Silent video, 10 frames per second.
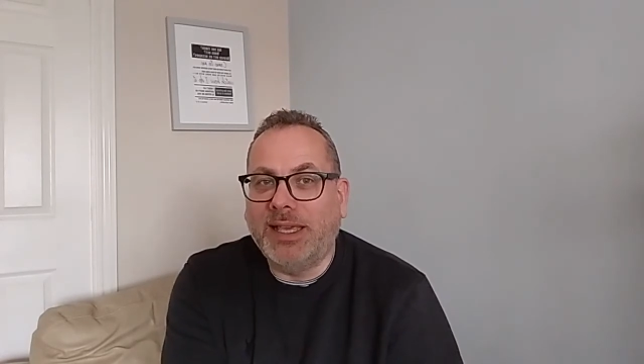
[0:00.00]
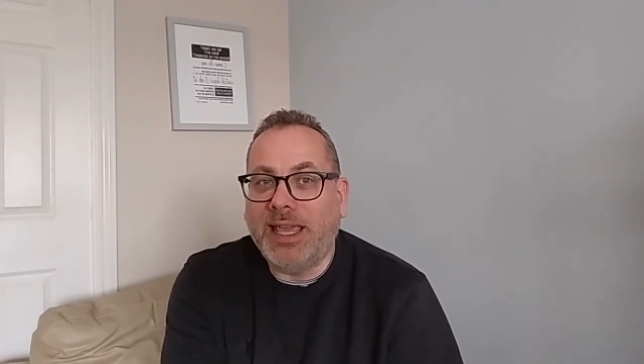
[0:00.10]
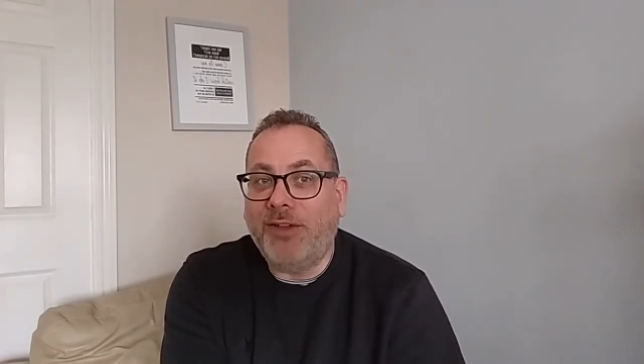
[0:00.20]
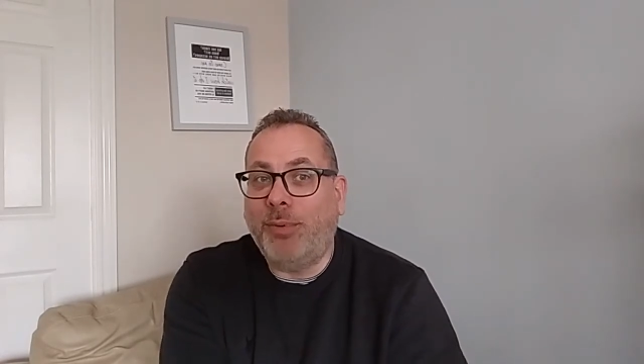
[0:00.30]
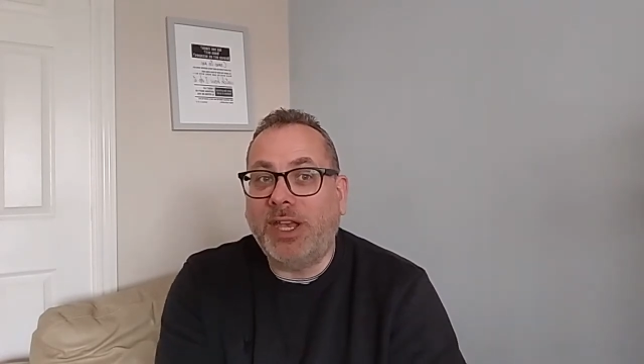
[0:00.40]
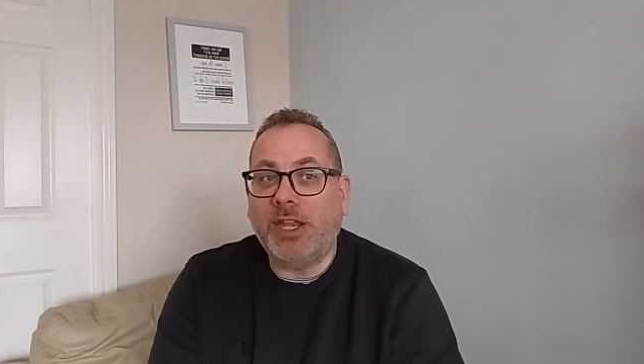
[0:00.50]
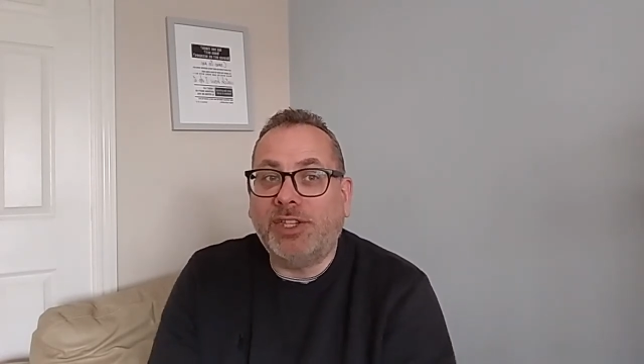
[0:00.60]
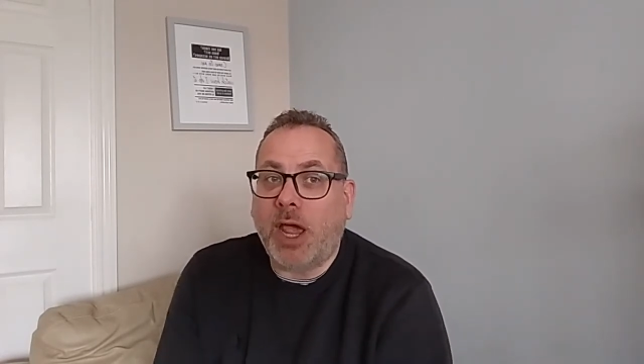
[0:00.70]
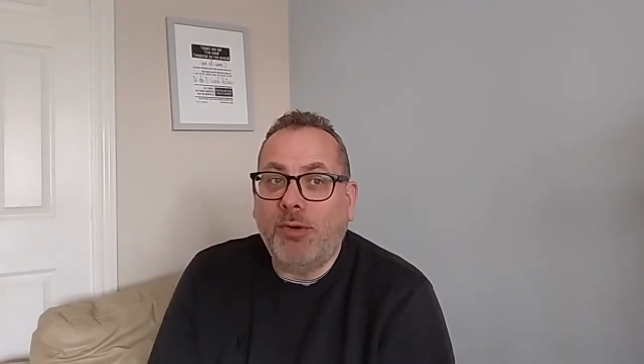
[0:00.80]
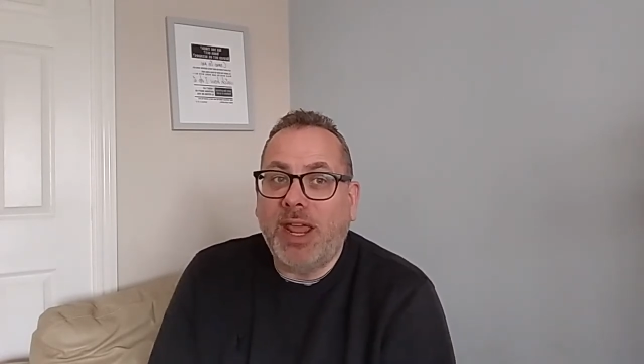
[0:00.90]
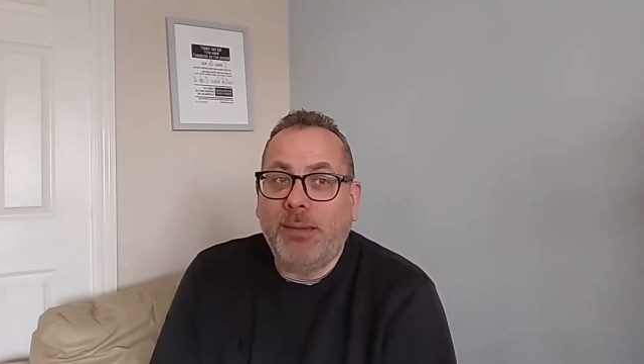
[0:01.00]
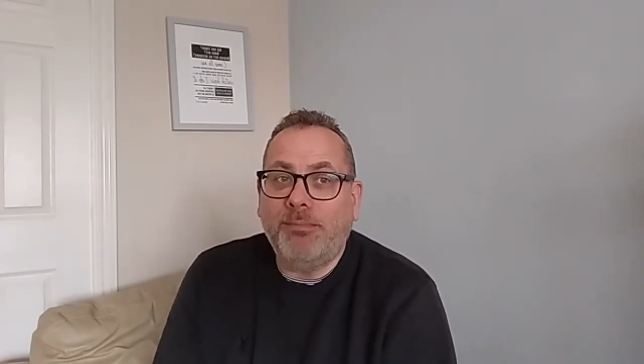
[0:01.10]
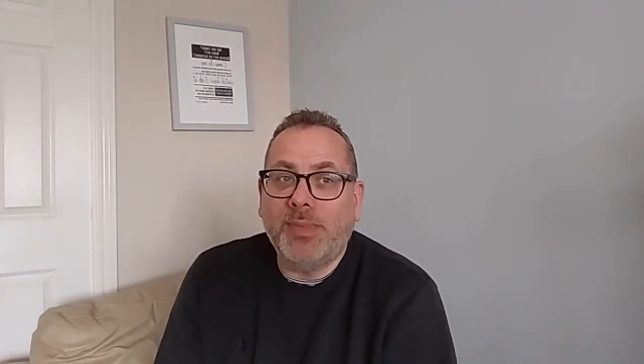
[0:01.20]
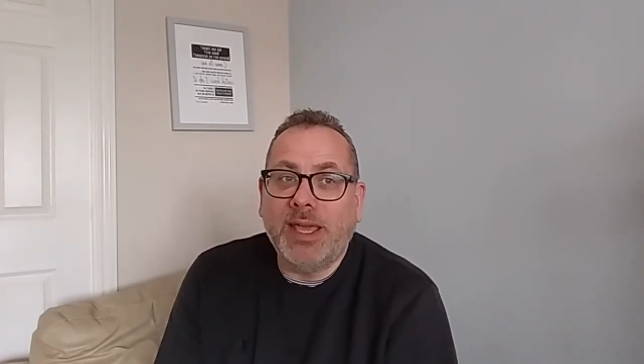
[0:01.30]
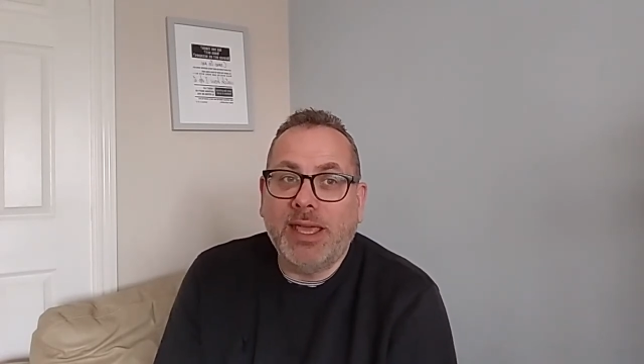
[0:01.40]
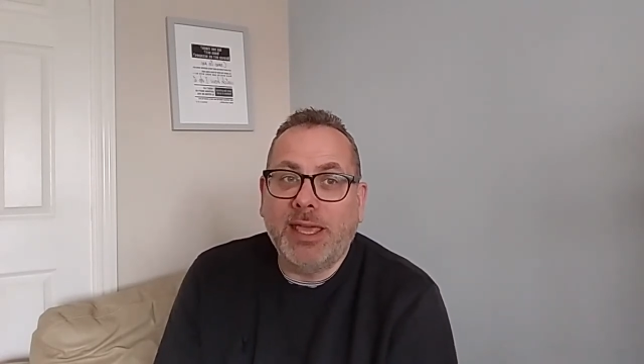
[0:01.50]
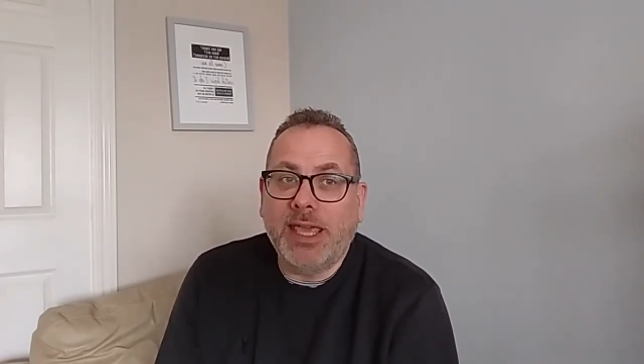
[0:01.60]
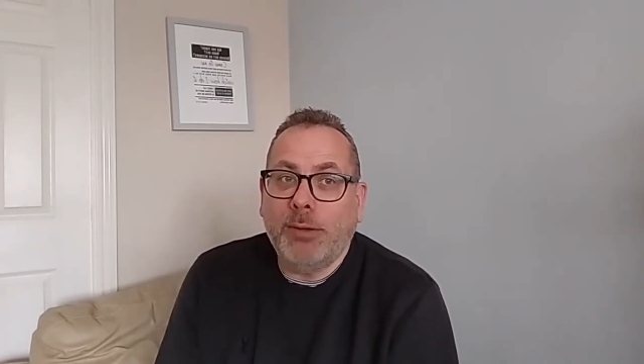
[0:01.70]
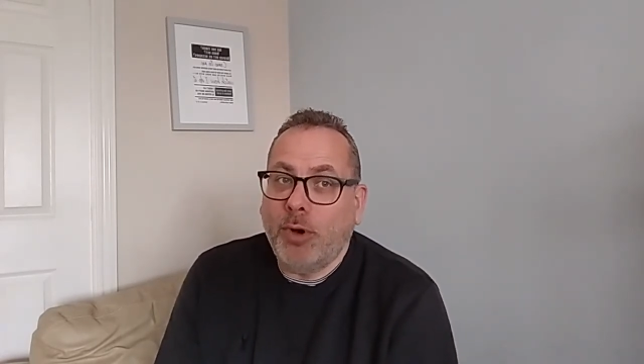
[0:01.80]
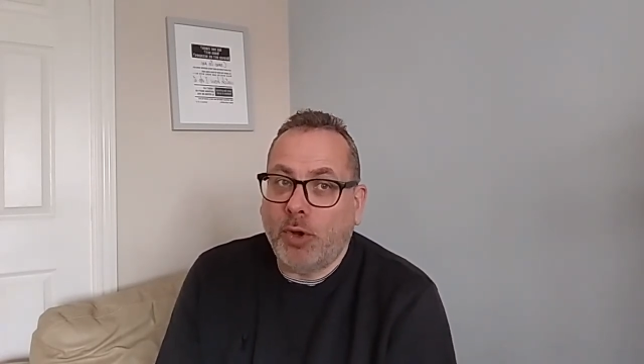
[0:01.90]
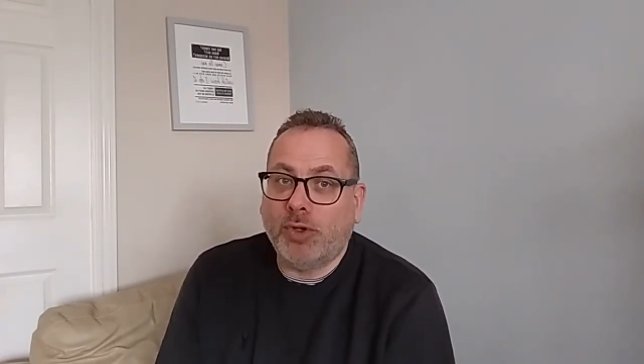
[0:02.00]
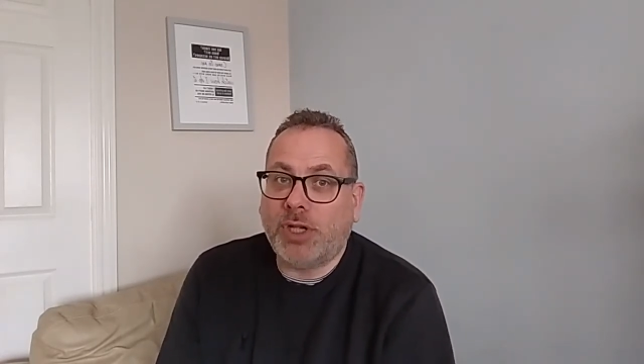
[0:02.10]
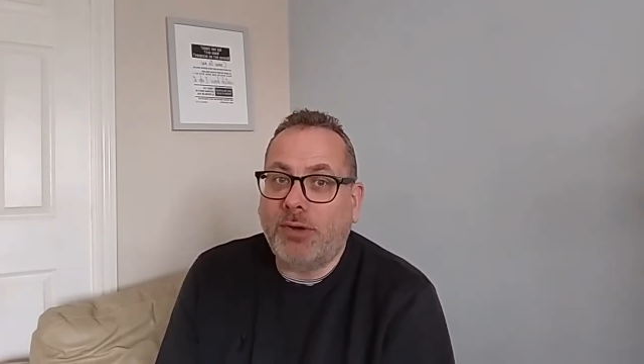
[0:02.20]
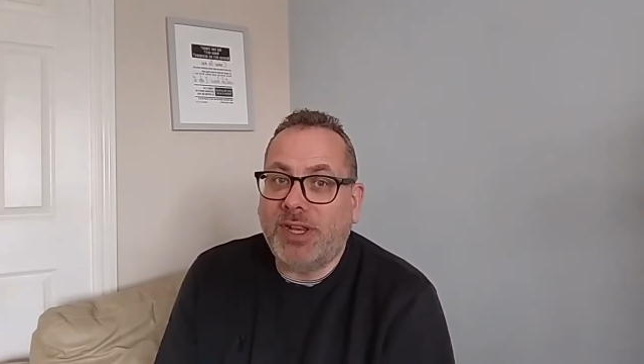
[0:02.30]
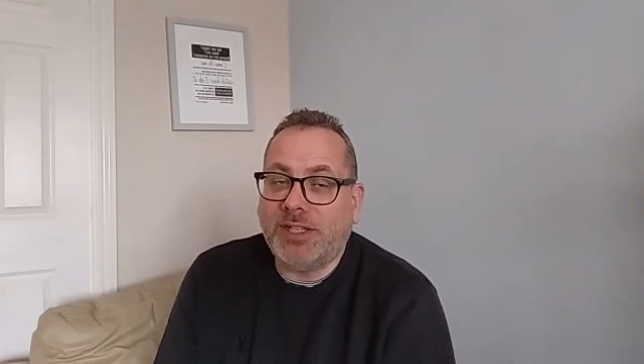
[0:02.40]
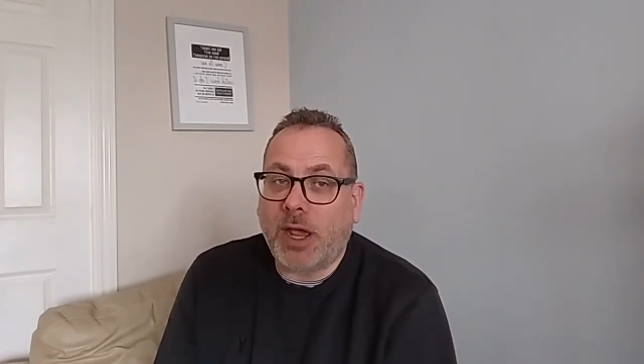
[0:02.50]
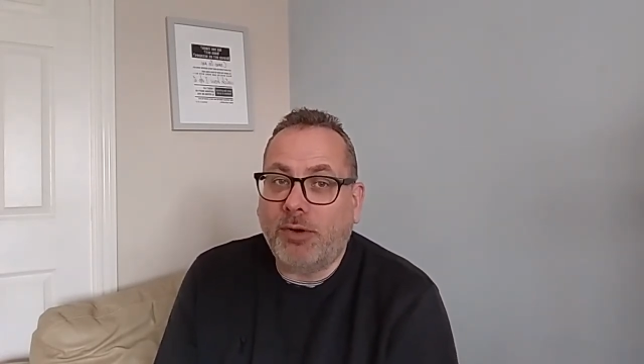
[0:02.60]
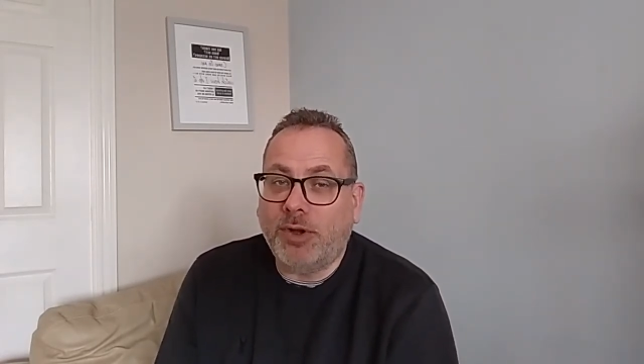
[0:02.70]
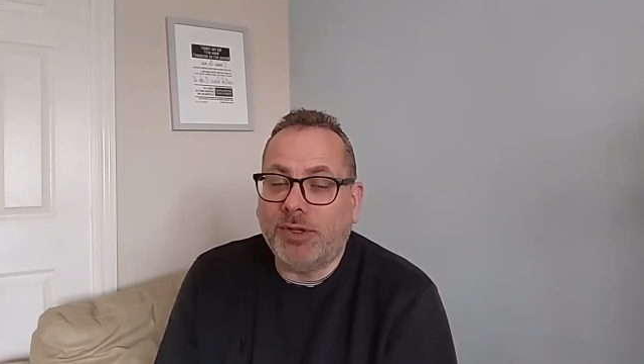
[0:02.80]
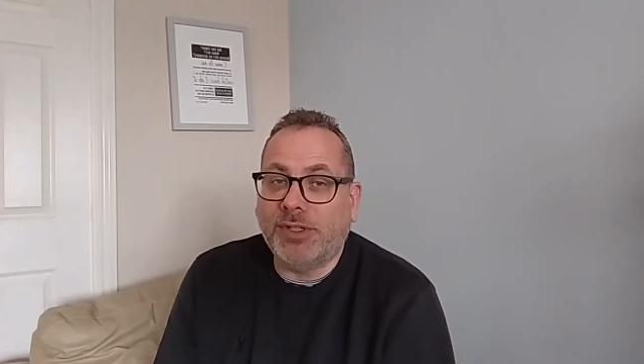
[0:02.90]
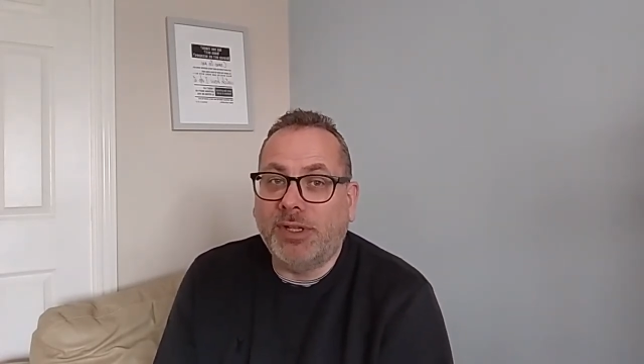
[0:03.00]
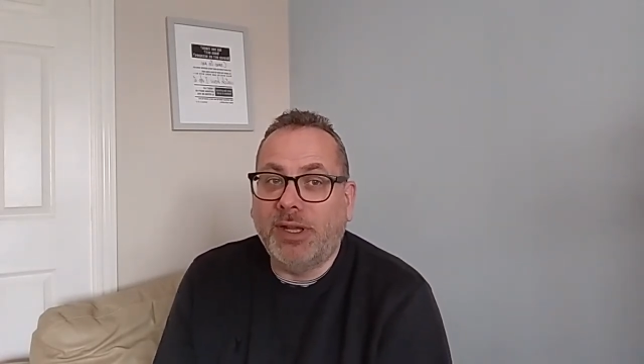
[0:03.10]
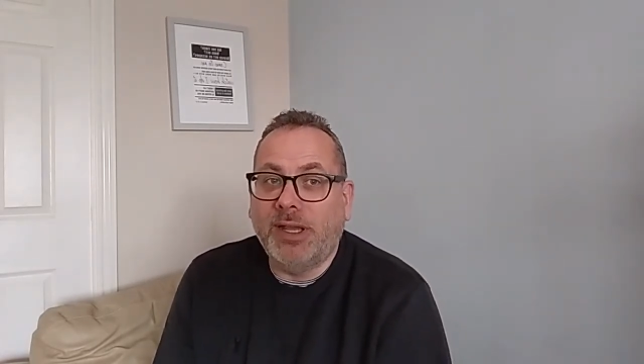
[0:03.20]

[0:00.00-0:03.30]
If we disown him, he will also disown us.